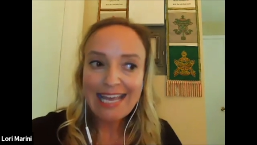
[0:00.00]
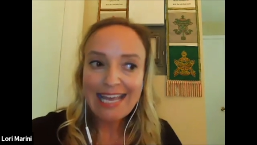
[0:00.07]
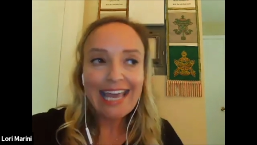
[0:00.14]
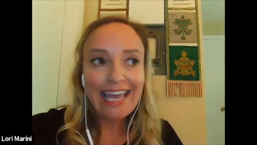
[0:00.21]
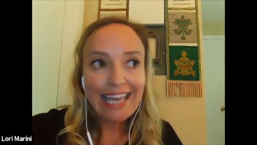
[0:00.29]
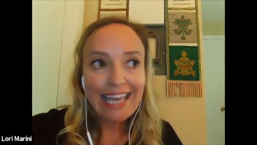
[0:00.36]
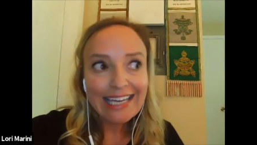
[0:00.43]

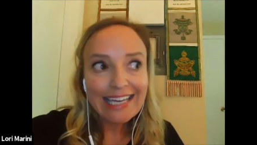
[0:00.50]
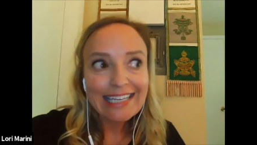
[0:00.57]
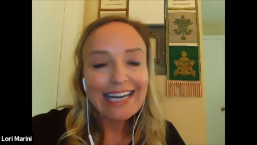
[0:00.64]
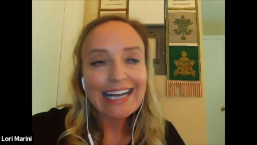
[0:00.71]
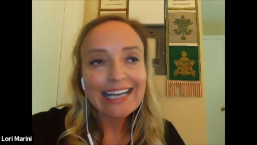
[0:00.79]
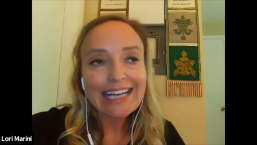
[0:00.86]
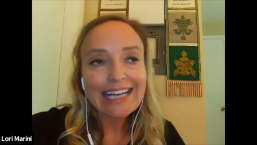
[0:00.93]
And
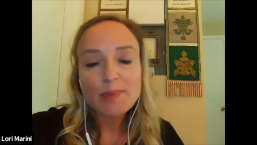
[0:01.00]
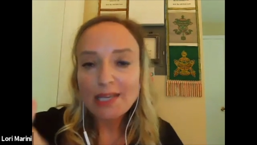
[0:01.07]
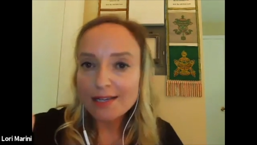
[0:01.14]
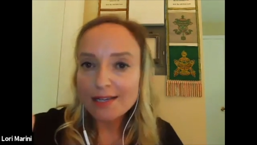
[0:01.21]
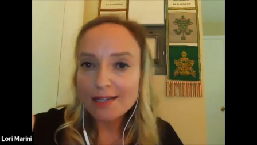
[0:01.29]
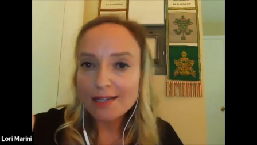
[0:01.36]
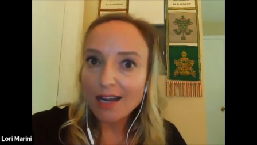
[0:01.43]

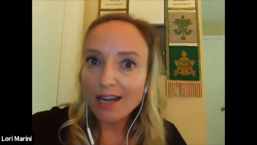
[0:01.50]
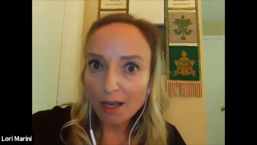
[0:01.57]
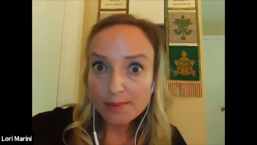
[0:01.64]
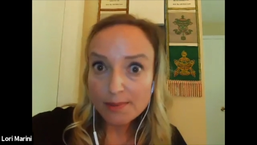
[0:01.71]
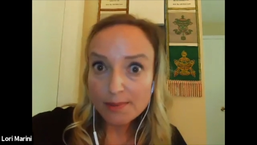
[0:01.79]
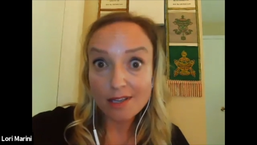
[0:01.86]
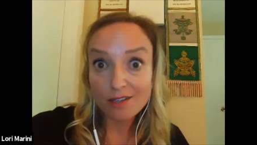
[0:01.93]
because that
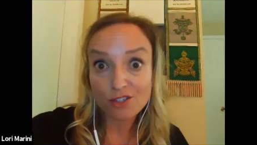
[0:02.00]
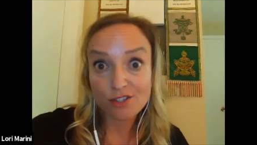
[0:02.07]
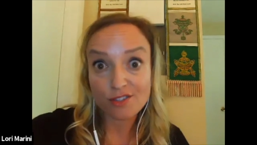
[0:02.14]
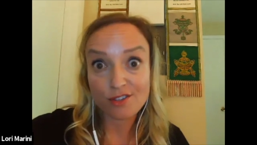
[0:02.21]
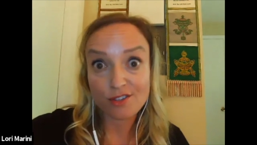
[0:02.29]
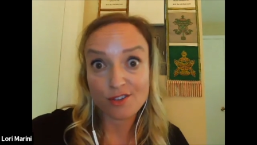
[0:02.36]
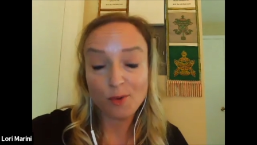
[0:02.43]

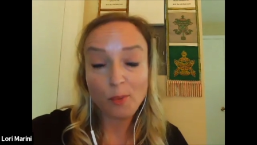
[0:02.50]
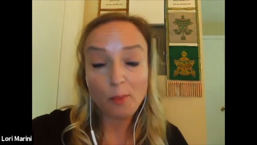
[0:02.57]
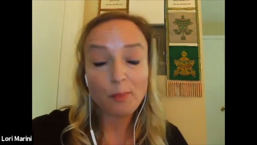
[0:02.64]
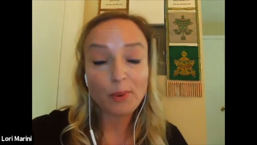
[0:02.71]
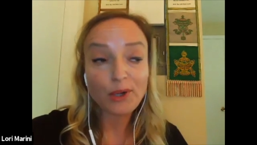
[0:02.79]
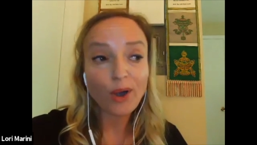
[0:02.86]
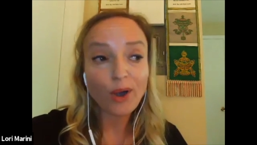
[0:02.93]
upstages you,
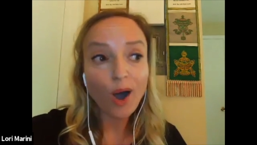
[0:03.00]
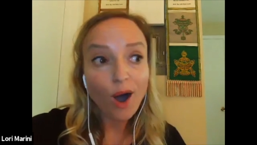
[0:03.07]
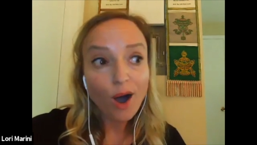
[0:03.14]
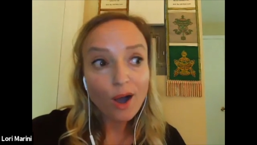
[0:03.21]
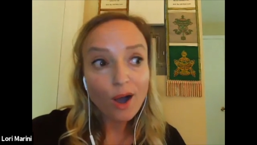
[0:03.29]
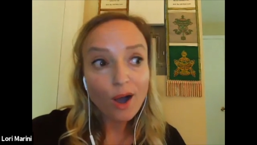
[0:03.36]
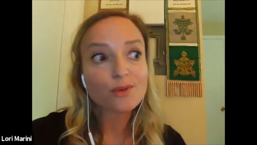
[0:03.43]
but
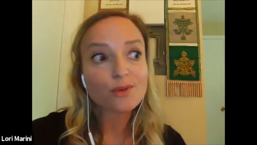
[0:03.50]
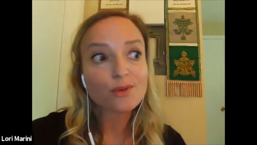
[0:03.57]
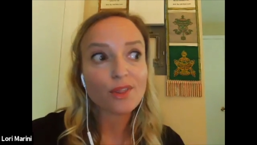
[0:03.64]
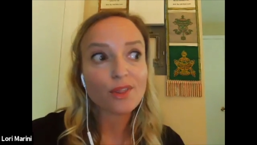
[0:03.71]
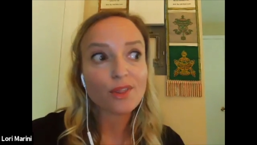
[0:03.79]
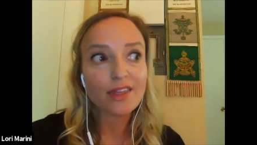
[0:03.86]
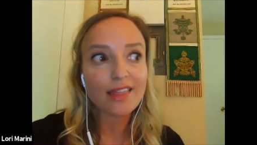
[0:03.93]
also
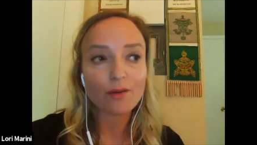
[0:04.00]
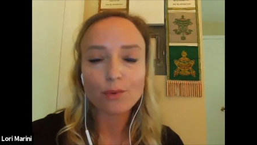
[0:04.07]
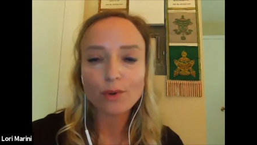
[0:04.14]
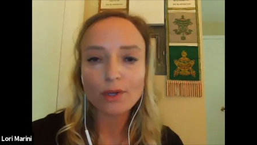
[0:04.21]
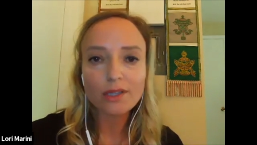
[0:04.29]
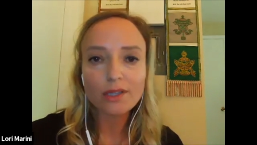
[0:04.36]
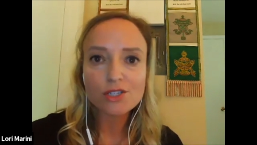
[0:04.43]
the thing that
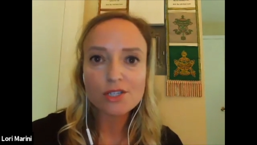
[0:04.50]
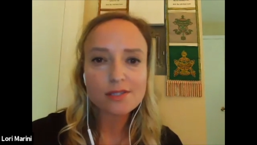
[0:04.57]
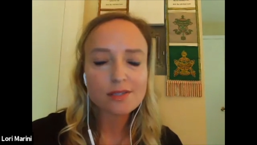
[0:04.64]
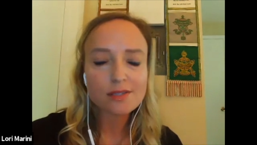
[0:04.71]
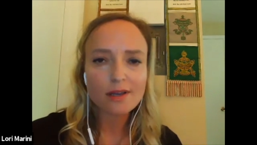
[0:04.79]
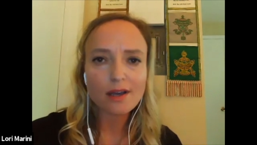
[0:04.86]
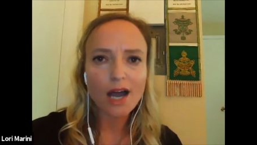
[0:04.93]
really
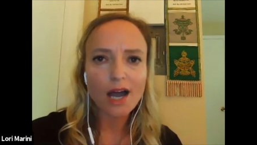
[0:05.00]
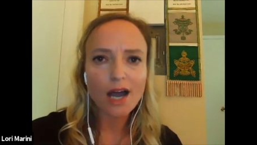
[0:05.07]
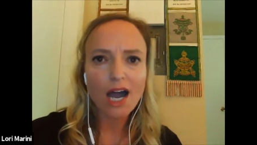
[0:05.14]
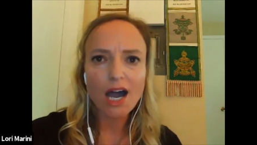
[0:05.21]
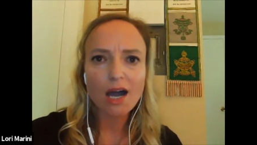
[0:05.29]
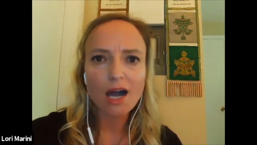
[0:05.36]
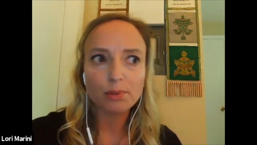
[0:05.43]
just
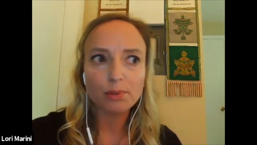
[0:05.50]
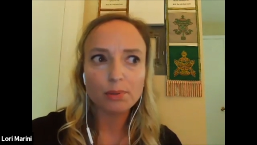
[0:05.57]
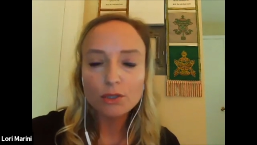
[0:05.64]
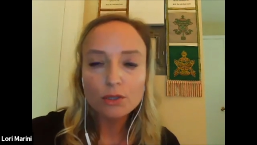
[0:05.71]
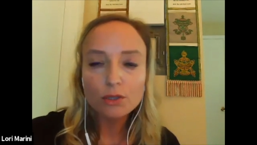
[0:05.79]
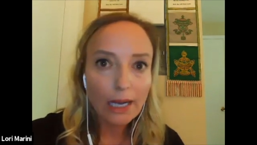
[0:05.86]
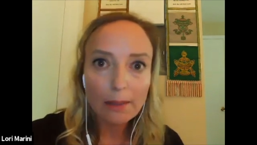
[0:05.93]

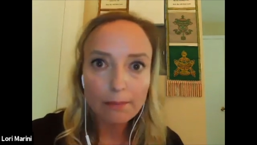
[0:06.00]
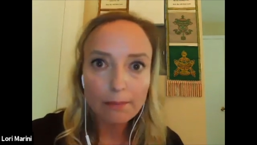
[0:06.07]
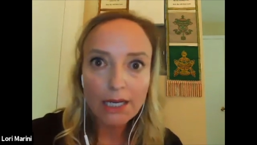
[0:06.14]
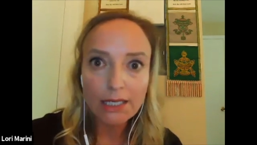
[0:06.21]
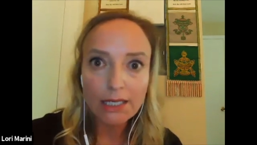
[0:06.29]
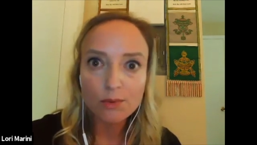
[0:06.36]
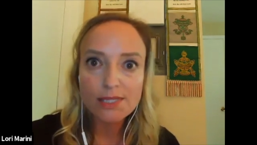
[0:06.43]
blew my
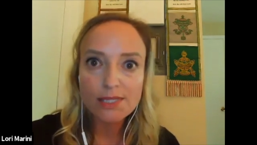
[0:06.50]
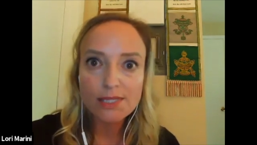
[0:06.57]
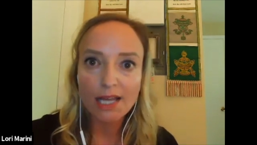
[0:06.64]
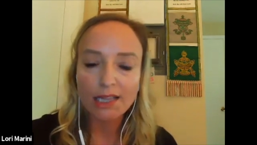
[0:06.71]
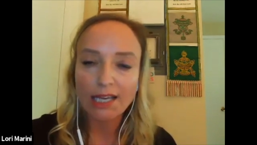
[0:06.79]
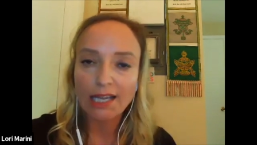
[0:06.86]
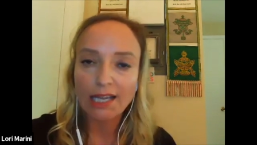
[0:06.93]
mind was
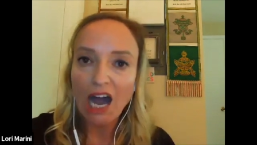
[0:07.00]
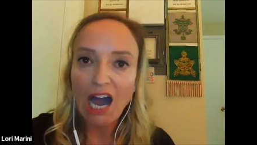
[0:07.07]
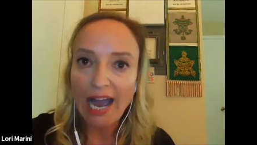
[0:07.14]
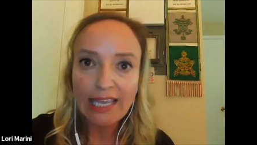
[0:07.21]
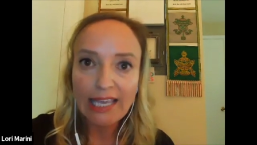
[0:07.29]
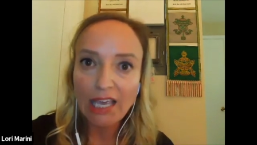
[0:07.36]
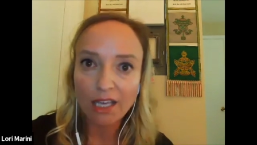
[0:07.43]
that, like,
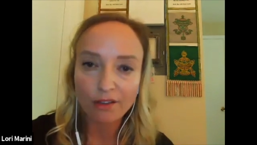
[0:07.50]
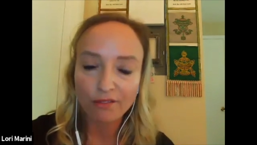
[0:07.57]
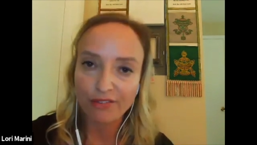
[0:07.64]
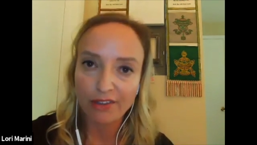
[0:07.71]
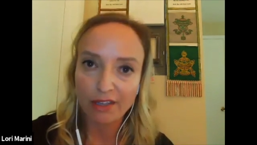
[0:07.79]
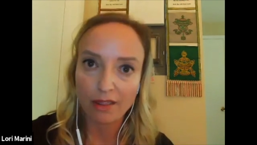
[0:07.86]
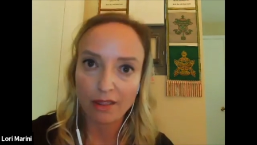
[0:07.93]
I can't
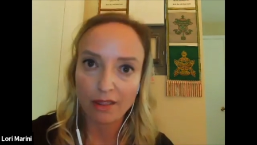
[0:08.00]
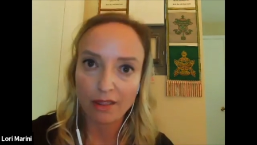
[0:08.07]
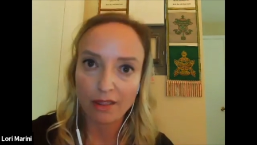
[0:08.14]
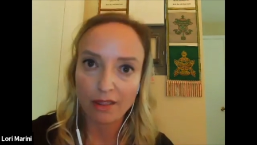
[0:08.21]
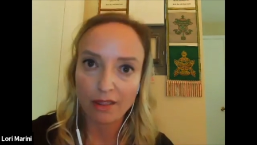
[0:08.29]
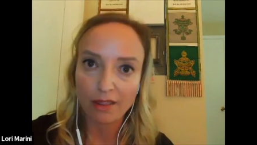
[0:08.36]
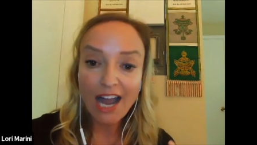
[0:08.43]
feel them.